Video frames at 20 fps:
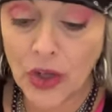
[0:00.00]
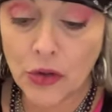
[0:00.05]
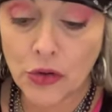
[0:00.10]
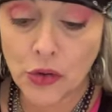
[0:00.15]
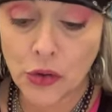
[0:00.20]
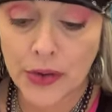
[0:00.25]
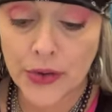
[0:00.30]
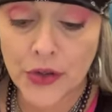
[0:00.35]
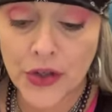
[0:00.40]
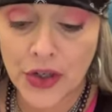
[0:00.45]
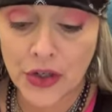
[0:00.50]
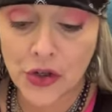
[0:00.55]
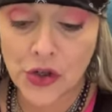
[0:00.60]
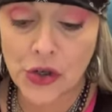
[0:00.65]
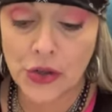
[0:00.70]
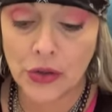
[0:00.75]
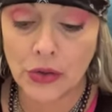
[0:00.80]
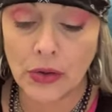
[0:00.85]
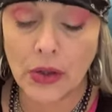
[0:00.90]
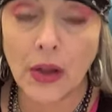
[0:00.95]

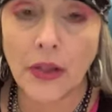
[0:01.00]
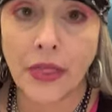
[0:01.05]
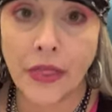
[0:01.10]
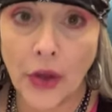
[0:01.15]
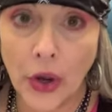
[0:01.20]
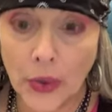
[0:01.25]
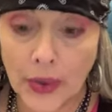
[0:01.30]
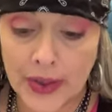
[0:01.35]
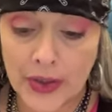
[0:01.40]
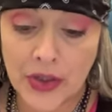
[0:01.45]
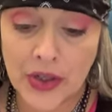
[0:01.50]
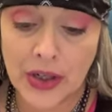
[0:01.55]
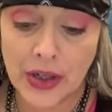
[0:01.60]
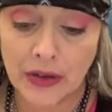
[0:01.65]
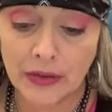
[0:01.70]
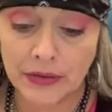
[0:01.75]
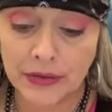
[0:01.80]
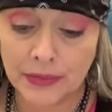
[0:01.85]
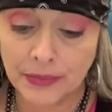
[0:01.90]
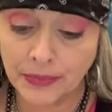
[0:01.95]
traditional,
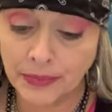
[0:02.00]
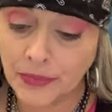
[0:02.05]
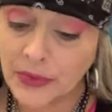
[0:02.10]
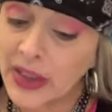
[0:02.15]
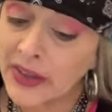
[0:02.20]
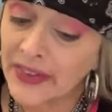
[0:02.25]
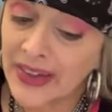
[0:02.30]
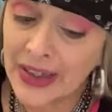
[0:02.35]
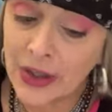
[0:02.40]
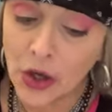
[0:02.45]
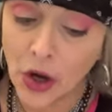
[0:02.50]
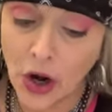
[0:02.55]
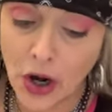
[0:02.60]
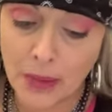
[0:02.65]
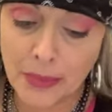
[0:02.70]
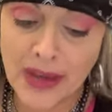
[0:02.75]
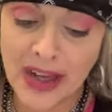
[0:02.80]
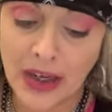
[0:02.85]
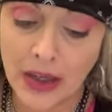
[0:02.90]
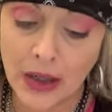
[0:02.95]
authoritative, even
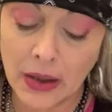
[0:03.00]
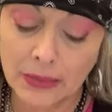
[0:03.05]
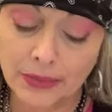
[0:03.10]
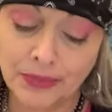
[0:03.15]
karmic